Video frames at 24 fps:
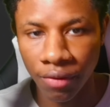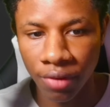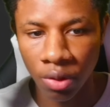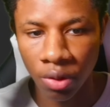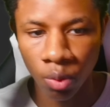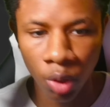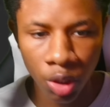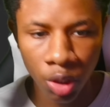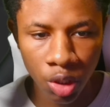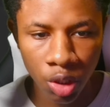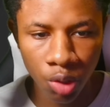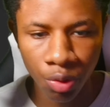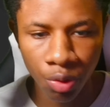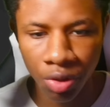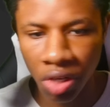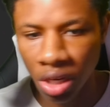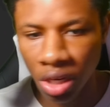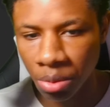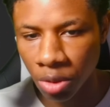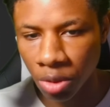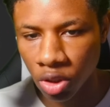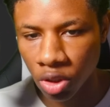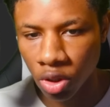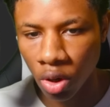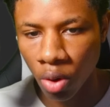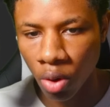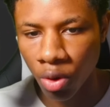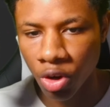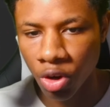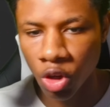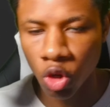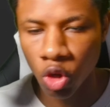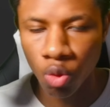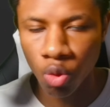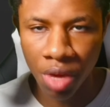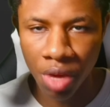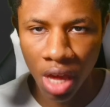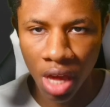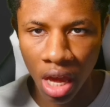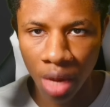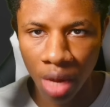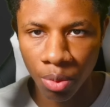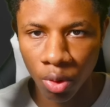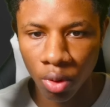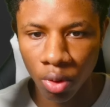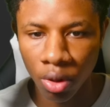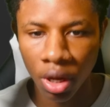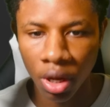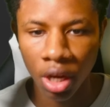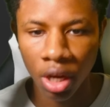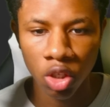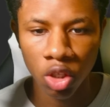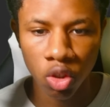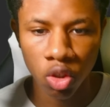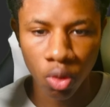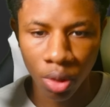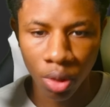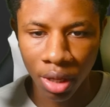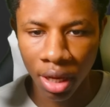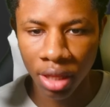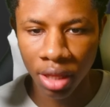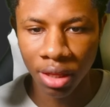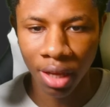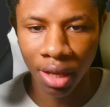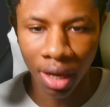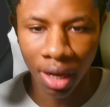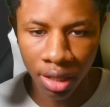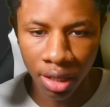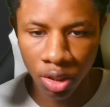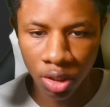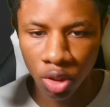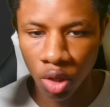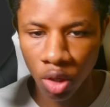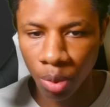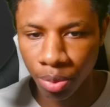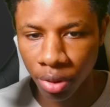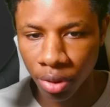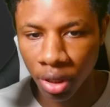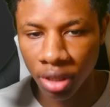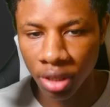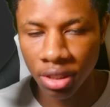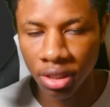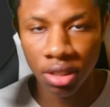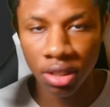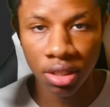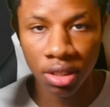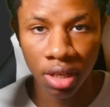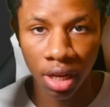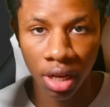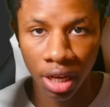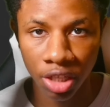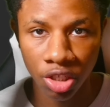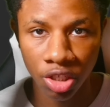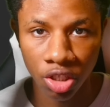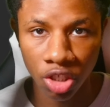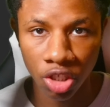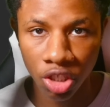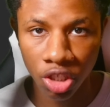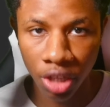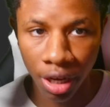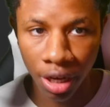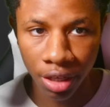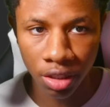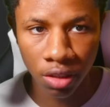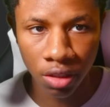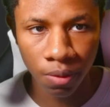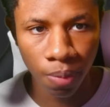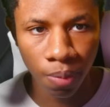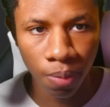Once you redeem this code, you'll be able to get the SSR Plus selection chest.